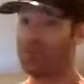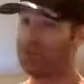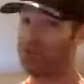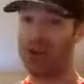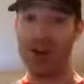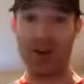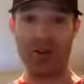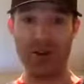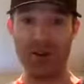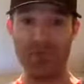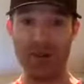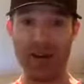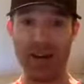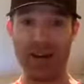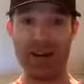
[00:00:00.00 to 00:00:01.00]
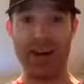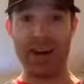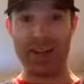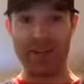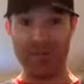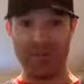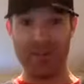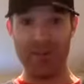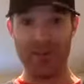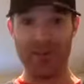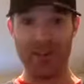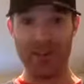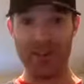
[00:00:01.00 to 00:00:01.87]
But you're not going to buy it on the first